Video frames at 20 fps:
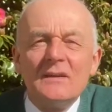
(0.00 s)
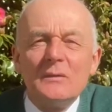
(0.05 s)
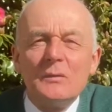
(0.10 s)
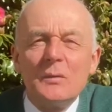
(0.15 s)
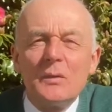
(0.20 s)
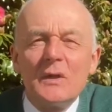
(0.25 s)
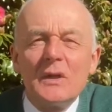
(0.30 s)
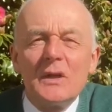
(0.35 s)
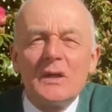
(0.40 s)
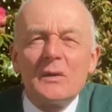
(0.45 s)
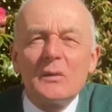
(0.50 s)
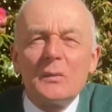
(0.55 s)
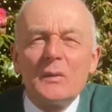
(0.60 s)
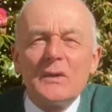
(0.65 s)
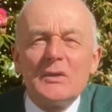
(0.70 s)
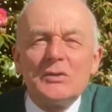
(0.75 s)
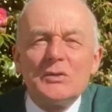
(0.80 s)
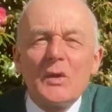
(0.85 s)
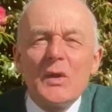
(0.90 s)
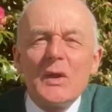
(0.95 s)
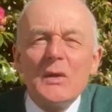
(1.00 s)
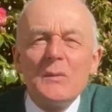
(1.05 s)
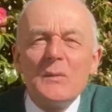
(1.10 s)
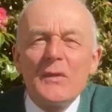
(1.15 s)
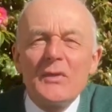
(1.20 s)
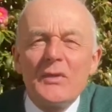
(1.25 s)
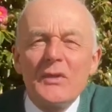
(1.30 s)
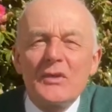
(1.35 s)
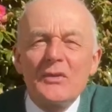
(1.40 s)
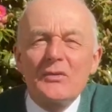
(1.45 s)
where we join
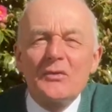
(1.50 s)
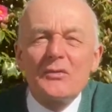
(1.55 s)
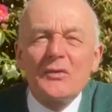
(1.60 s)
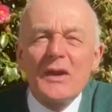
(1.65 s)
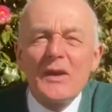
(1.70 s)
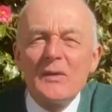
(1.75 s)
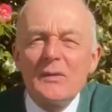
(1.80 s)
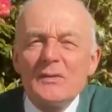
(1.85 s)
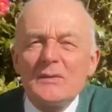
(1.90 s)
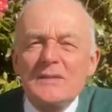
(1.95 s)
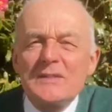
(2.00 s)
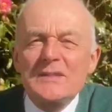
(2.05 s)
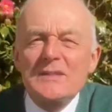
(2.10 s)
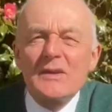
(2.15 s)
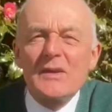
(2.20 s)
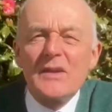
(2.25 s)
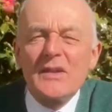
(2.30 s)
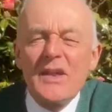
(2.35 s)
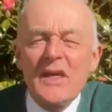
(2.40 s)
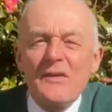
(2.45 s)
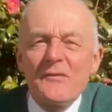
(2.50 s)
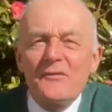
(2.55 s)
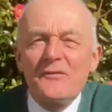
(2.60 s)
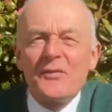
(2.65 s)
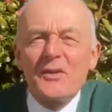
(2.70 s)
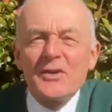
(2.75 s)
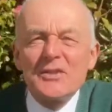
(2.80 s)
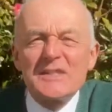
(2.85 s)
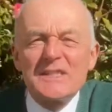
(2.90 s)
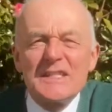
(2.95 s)
with the crowds in that
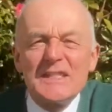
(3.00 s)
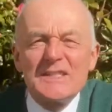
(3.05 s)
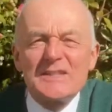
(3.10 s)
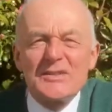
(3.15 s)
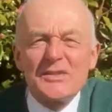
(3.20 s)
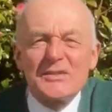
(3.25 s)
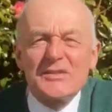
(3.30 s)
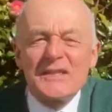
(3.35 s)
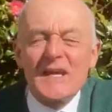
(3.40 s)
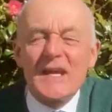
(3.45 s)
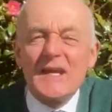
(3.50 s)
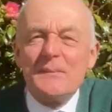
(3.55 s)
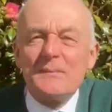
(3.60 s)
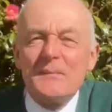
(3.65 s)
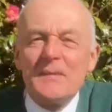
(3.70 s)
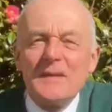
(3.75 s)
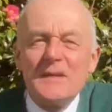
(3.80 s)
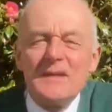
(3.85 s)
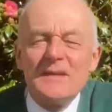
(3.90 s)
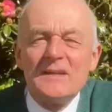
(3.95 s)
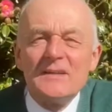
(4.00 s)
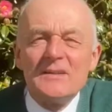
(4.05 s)
first Easter time,